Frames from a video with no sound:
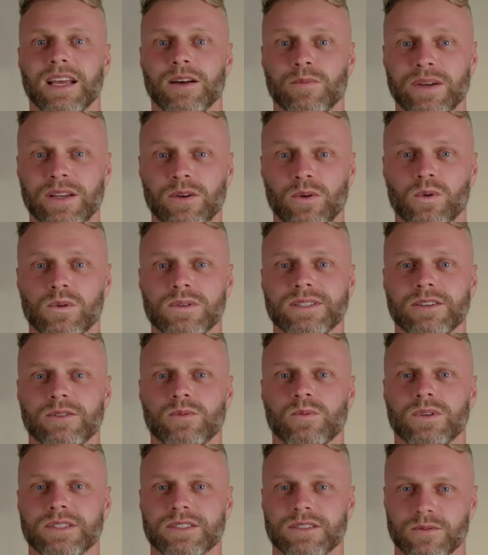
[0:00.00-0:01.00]
And we also
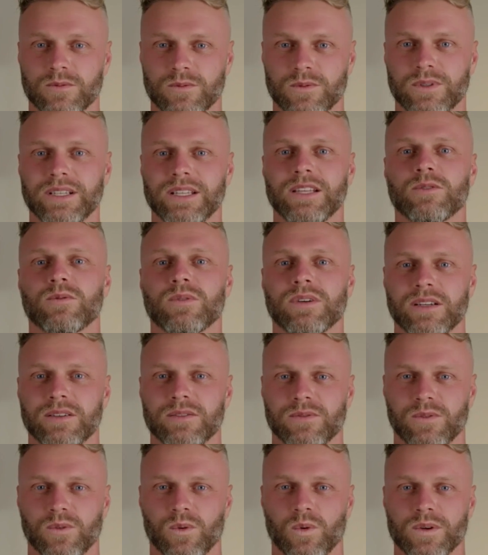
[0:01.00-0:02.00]
want to really
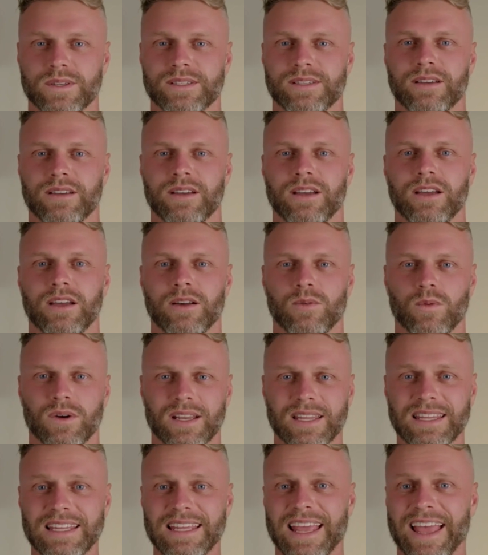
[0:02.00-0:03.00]
reinforce what
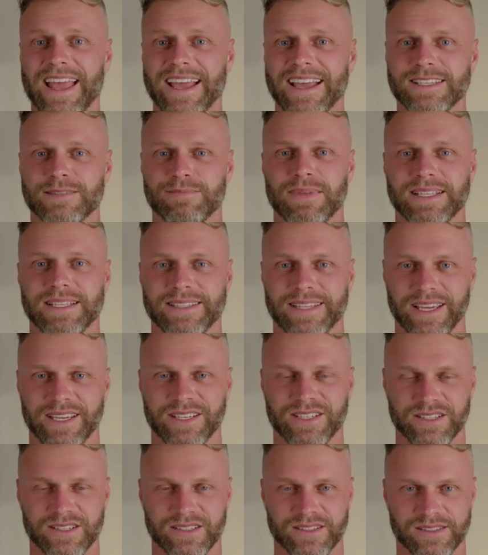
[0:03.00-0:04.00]
are the
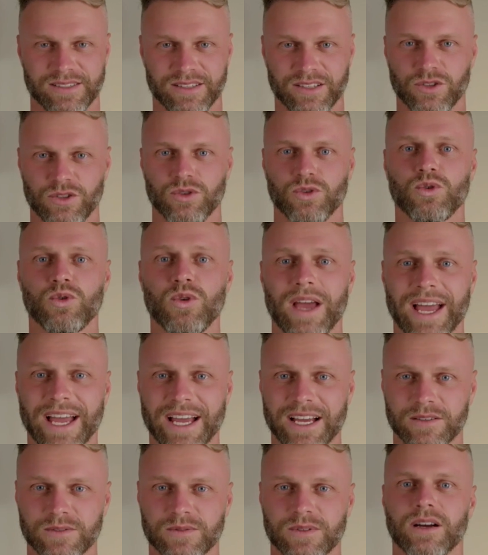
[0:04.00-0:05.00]
expectations that you
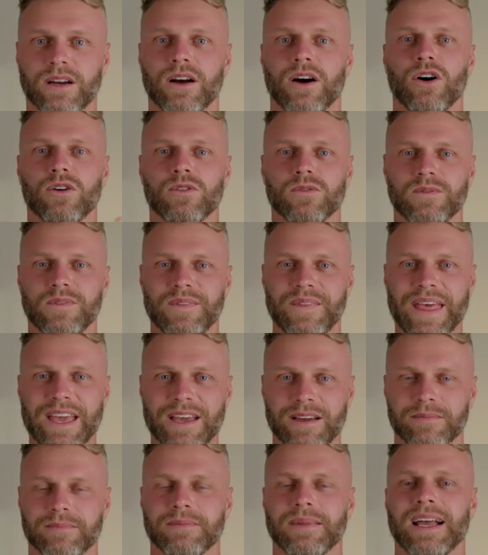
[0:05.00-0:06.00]
have of
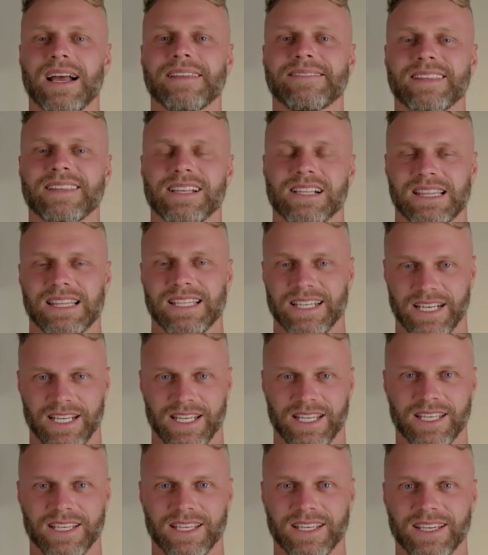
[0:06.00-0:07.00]
them at the clinic.
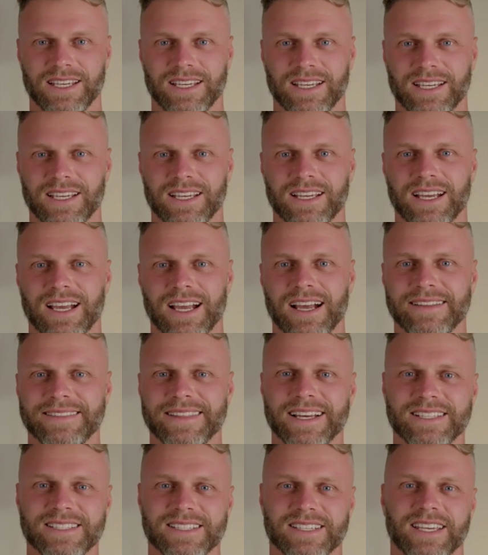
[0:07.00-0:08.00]
And
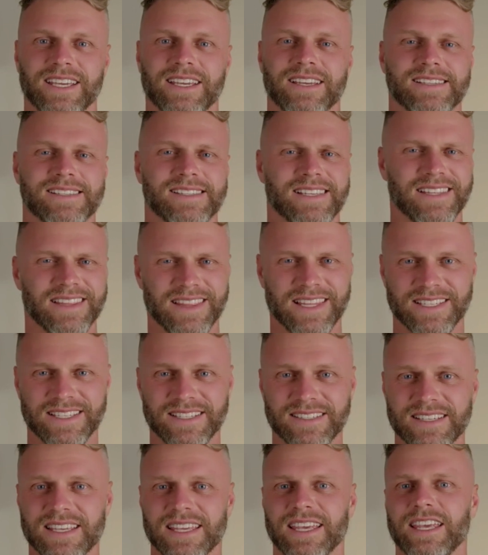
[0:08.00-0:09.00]
that's key because this
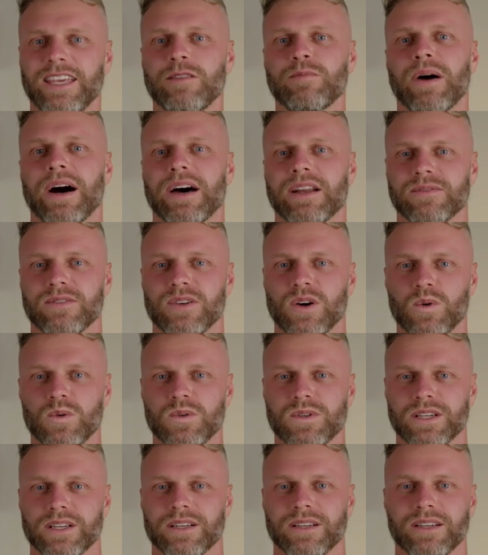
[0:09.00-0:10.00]
is a key part of
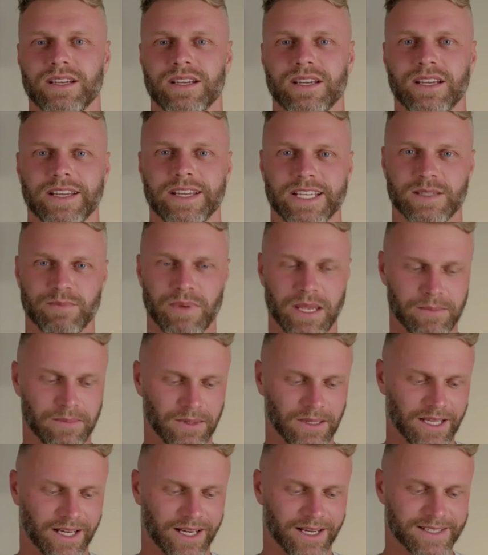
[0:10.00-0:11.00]
culture, is
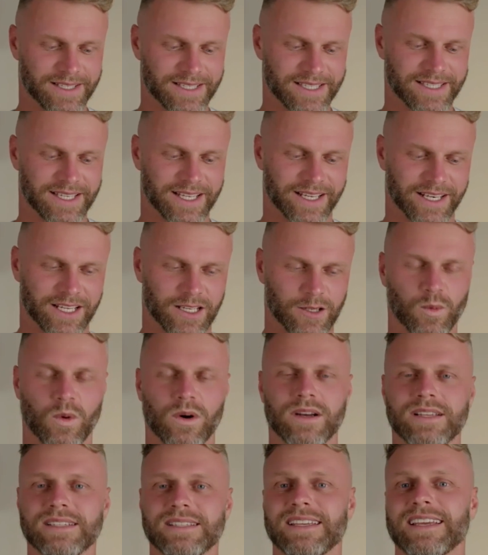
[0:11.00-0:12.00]
people understanding
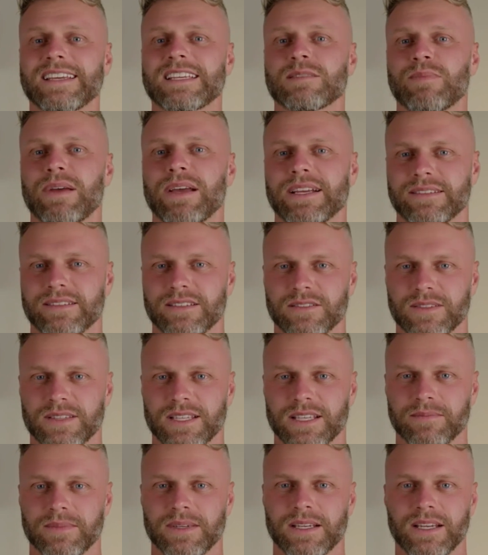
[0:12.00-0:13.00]
what is expected of
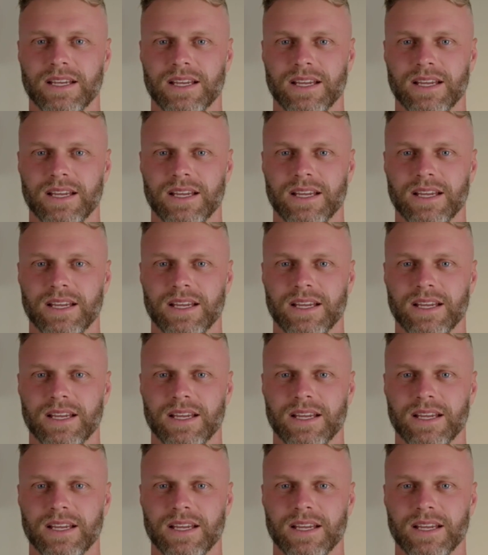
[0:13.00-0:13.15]
them.